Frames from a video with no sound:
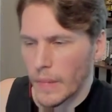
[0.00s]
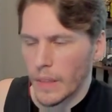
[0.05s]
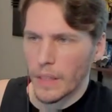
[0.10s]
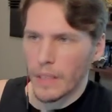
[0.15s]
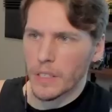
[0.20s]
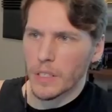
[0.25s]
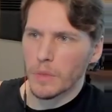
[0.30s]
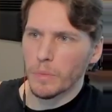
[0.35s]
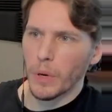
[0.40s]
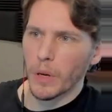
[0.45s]

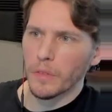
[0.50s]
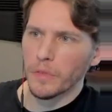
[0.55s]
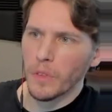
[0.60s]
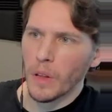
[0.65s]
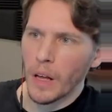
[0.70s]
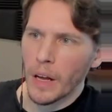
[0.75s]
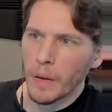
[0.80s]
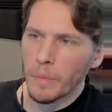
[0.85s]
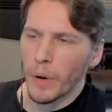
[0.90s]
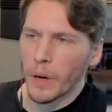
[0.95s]
This is a
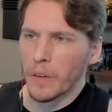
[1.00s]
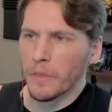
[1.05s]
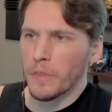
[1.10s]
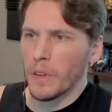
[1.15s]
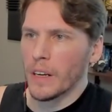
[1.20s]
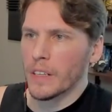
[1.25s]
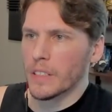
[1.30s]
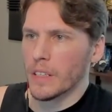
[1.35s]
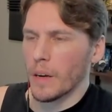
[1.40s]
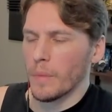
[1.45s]
butterfly.
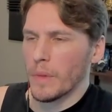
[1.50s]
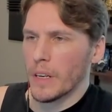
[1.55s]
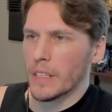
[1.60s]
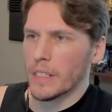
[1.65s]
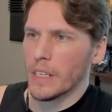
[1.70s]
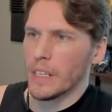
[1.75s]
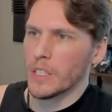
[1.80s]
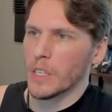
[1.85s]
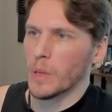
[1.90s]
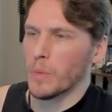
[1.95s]
Butterflies are, I mean, it's
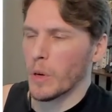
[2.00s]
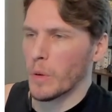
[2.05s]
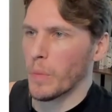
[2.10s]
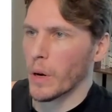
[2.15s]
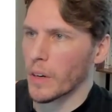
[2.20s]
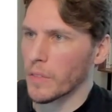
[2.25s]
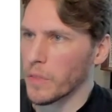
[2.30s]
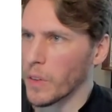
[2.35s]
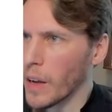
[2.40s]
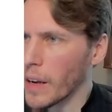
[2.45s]
easy to put
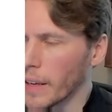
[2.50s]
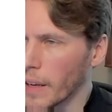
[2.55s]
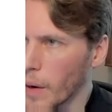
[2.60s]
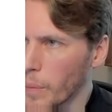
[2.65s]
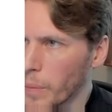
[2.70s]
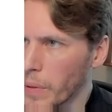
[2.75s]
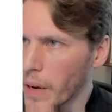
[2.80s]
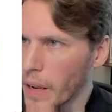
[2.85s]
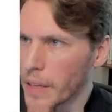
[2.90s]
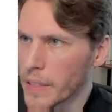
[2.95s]
butterfly
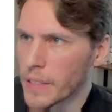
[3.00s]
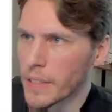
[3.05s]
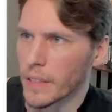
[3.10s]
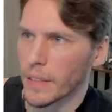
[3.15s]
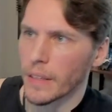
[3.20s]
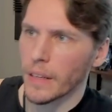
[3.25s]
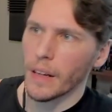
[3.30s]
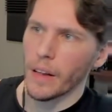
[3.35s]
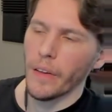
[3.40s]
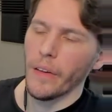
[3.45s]
up at S.
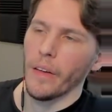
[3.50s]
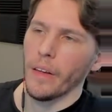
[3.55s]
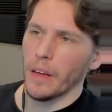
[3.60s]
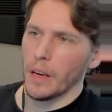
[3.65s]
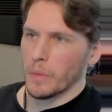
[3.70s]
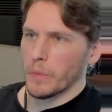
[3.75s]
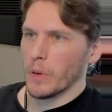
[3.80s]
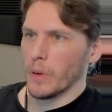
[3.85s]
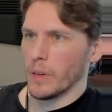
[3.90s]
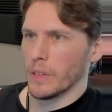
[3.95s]
And
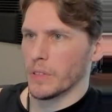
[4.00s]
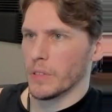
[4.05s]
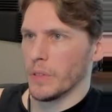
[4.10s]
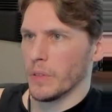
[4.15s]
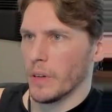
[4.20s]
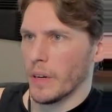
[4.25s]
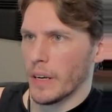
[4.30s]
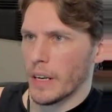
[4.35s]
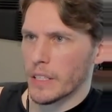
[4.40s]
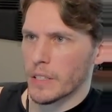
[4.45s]
I'm going
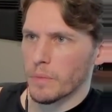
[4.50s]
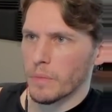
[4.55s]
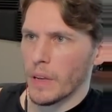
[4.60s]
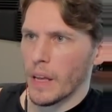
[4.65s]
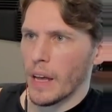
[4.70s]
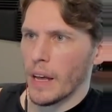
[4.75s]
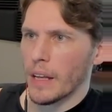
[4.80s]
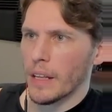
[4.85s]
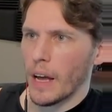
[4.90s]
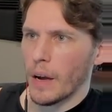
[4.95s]
to. And it's,
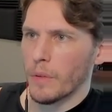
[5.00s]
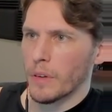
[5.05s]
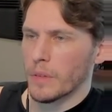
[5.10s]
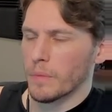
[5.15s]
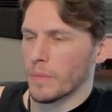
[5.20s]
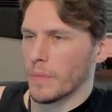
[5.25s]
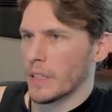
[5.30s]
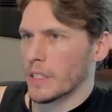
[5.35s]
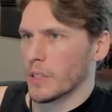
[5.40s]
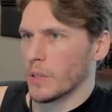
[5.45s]
yeah, I would,
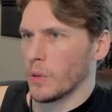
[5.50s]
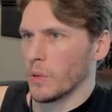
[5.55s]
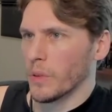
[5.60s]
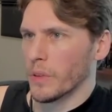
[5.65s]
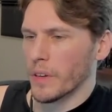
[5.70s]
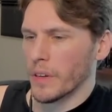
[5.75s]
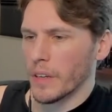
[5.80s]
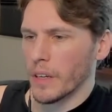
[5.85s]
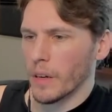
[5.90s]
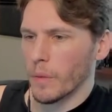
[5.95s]
it's cooler
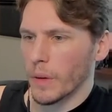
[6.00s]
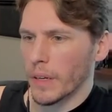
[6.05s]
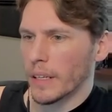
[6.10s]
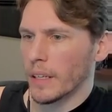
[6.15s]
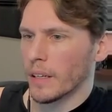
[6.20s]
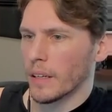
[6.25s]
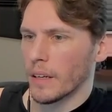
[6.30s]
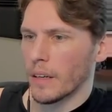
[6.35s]
than an earwig.